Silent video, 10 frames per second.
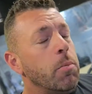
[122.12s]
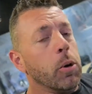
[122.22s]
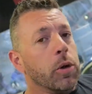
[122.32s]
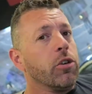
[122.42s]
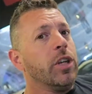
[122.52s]

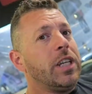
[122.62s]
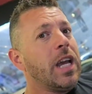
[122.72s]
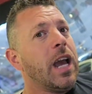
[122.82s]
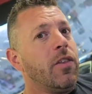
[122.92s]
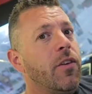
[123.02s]
But we're going to
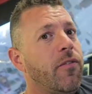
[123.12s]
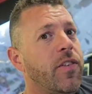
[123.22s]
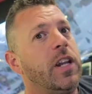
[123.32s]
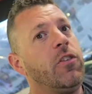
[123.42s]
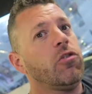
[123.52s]
get the
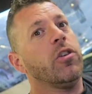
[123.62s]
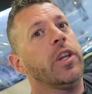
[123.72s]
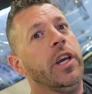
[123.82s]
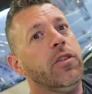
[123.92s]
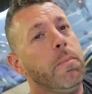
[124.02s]
finish
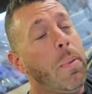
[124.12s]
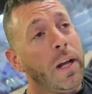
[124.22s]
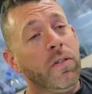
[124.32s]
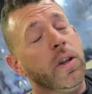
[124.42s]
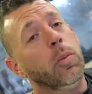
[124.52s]
on this
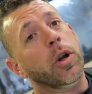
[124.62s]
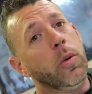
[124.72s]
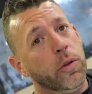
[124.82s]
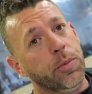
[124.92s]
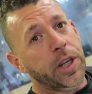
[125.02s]
better than what
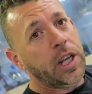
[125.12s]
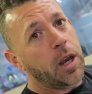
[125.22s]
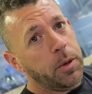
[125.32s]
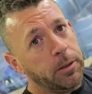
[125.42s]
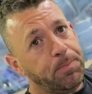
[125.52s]
it was when it
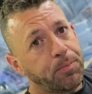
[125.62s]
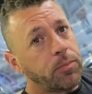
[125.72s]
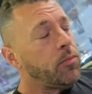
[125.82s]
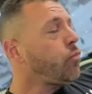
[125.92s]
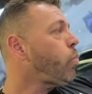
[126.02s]
came
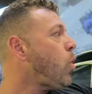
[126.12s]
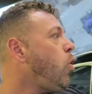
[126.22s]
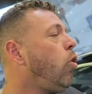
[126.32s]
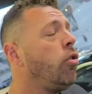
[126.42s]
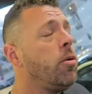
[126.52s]
in.
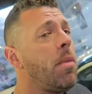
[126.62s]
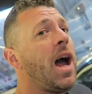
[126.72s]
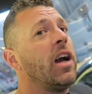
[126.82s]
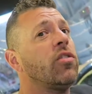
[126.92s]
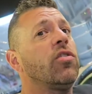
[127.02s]
All the
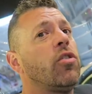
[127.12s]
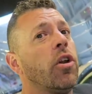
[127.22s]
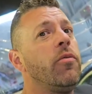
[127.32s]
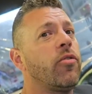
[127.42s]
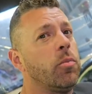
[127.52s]
marks that's
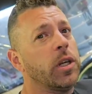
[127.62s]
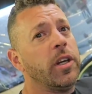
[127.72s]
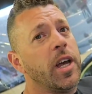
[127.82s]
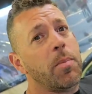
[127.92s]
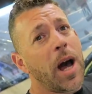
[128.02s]
got in from the
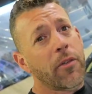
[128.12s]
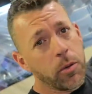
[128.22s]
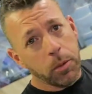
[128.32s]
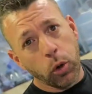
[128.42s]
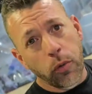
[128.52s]
clay bar
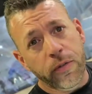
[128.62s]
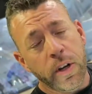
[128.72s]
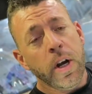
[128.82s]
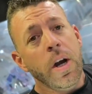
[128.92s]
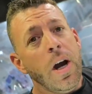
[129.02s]
removed,
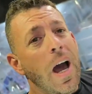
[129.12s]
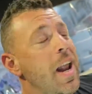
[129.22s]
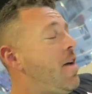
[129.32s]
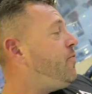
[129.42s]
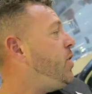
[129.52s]

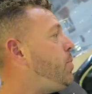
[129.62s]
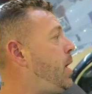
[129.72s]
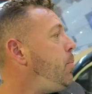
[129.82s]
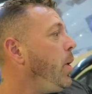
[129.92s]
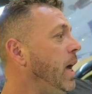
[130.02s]
and every
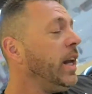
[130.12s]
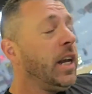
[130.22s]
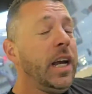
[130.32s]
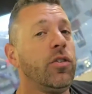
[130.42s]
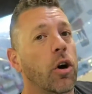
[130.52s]
bit of
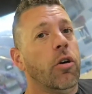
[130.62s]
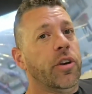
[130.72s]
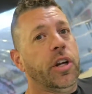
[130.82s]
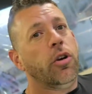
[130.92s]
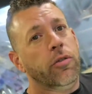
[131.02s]
paint is
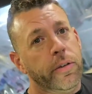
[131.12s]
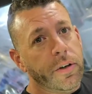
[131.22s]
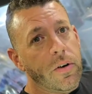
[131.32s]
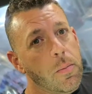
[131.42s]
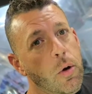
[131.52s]
already
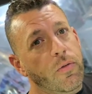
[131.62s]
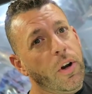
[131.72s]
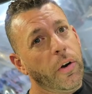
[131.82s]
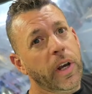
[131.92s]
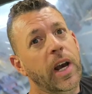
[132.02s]
currently removed
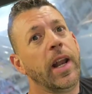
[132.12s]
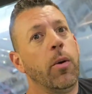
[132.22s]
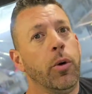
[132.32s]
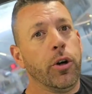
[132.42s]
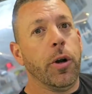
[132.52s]
on it, and
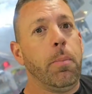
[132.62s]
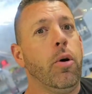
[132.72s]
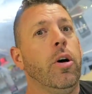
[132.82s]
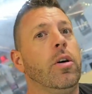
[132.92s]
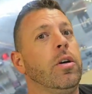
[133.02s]
then we're going to
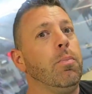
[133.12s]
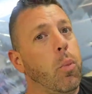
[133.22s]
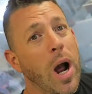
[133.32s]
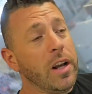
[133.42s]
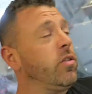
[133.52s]
put a
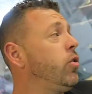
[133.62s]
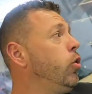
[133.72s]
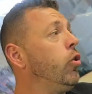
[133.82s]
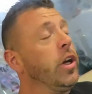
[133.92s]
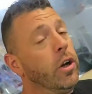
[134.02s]
wax
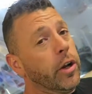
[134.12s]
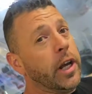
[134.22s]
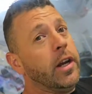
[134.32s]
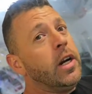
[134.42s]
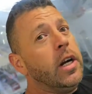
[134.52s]
coating on
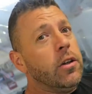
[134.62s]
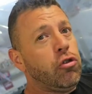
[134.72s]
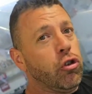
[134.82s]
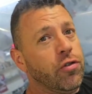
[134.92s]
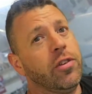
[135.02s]
it
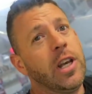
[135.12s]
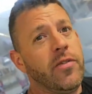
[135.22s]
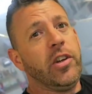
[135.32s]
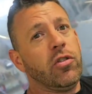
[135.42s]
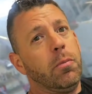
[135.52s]
just to
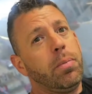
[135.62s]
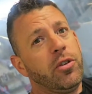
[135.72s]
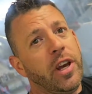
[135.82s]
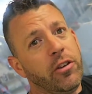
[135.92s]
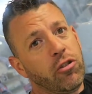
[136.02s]
give it some
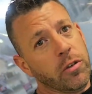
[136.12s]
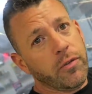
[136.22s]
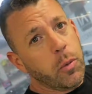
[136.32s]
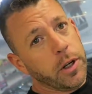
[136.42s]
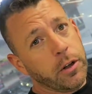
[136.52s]
protection
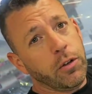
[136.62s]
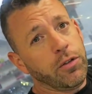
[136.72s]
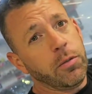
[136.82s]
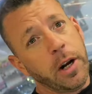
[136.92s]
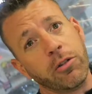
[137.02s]
for when the
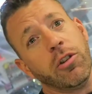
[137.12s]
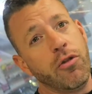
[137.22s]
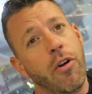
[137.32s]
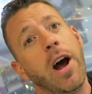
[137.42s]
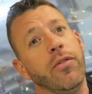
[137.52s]
customer actually
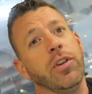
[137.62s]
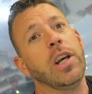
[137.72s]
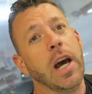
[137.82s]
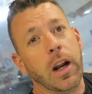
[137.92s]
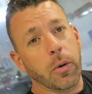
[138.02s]
drives the
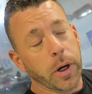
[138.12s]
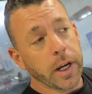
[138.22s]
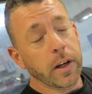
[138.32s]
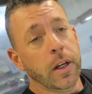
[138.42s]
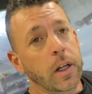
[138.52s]
car
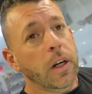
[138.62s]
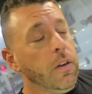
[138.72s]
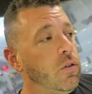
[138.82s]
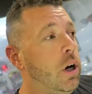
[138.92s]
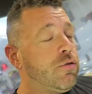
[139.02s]
away.
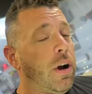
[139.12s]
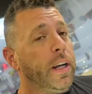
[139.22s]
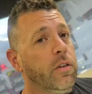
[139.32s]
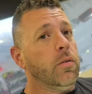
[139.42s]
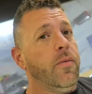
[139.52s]
So I'll try
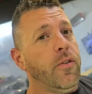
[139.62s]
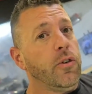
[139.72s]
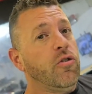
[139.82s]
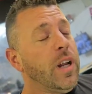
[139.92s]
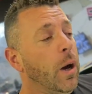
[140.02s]
and get some
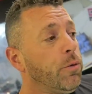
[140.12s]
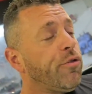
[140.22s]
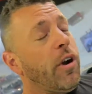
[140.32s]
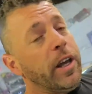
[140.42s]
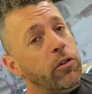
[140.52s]
footage now and
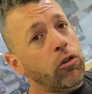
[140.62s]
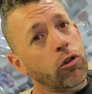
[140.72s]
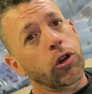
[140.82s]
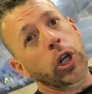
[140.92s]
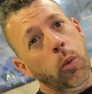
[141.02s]
try and
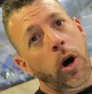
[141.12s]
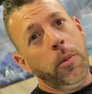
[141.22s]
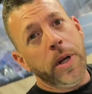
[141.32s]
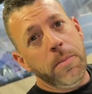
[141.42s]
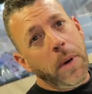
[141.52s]
show you what
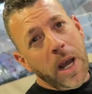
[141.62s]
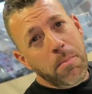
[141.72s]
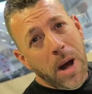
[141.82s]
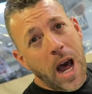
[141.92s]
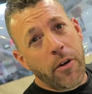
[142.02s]
I mean by
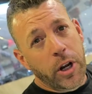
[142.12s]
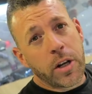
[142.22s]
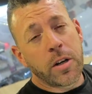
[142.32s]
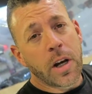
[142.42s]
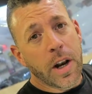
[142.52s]

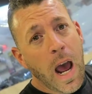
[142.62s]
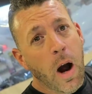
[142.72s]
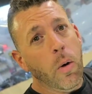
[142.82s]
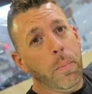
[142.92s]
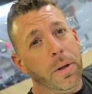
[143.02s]
marring and
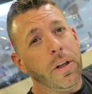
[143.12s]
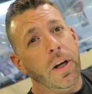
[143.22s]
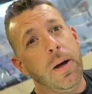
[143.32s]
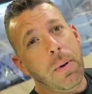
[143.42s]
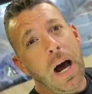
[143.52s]
how
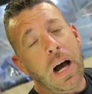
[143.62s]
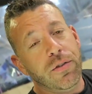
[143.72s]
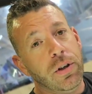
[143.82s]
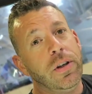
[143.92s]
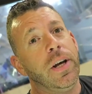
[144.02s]
clay
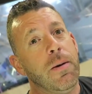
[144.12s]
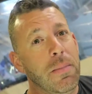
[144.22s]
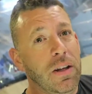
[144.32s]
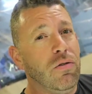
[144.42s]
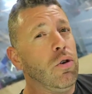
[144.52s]
bars and clay
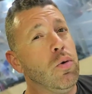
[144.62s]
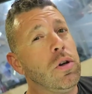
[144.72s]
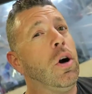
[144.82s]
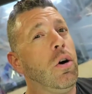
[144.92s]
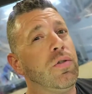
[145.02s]
mix do
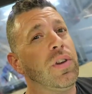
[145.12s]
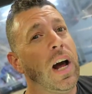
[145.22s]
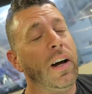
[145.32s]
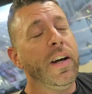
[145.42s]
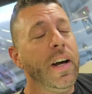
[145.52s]
cause
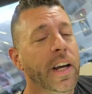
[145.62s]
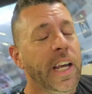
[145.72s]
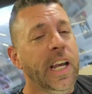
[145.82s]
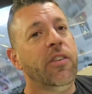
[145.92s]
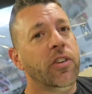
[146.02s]
that,
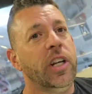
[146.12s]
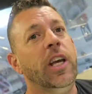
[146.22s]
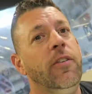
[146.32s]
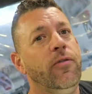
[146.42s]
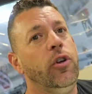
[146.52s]

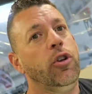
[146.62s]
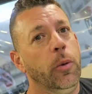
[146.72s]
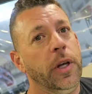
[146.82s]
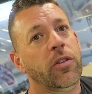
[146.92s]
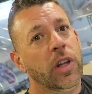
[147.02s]
even if you
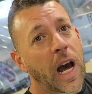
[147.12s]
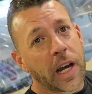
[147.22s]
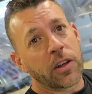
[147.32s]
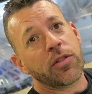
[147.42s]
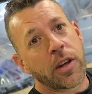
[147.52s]
do it to the
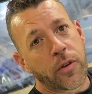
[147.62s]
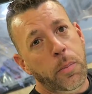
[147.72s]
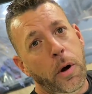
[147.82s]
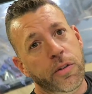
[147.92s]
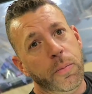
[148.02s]
highest level
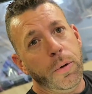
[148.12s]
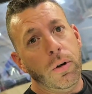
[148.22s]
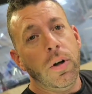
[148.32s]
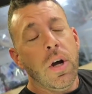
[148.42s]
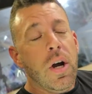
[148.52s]

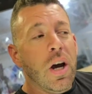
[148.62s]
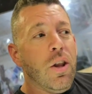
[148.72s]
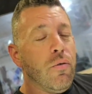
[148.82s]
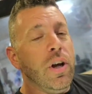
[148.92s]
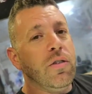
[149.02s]
possible.
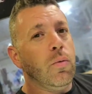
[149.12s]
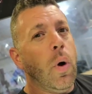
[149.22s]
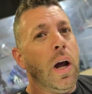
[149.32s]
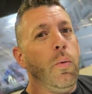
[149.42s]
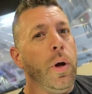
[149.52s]
And the reason
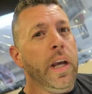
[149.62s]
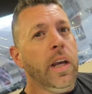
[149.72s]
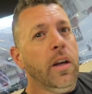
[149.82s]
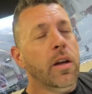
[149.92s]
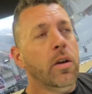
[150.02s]
why
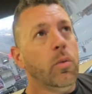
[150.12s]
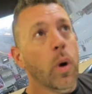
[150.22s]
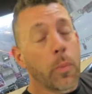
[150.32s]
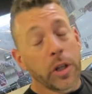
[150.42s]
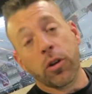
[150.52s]

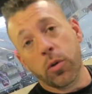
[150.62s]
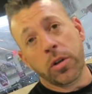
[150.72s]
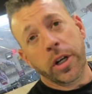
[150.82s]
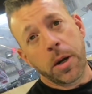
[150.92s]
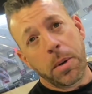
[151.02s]
when we do
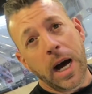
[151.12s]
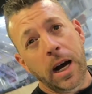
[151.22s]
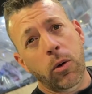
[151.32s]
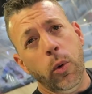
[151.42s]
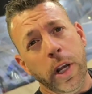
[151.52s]
clay
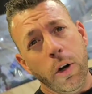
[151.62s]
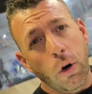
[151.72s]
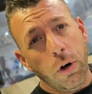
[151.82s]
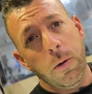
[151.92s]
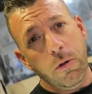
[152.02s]
bar, we
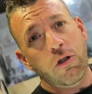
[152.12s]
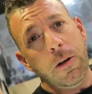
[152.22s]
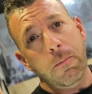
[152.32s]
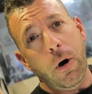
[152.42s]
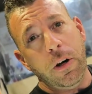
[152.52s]
only
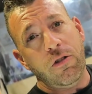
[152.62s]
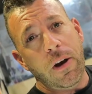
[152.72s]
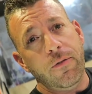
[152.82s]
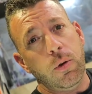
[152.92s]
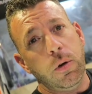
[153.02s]
machine polish
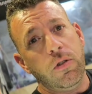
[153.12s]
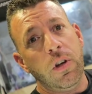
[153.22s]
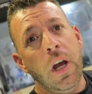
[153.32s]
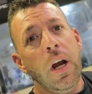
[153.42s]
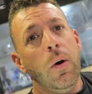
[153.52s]

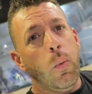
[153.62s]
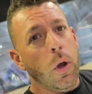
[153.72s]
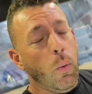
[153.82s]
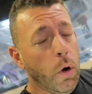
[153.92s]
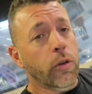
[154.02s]
afterwards.
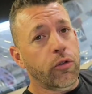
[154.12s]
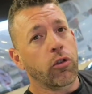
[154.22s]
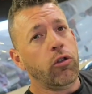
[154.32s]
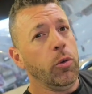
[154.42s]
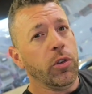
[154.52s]
We won't
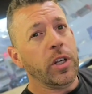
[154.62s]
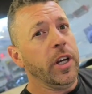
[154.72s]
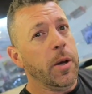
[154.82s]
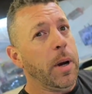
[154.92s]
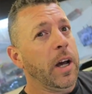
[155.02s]
just use a
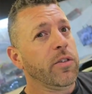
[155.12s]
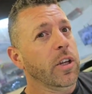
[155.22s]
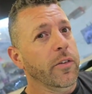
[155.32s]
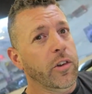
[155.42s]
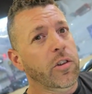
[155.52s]
clay bar
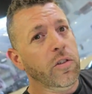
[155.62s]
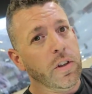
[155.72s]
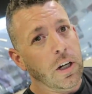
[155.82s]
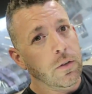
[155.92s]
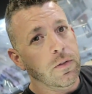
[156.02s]
service
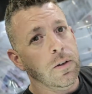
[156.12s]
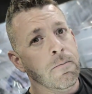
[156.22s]
itself.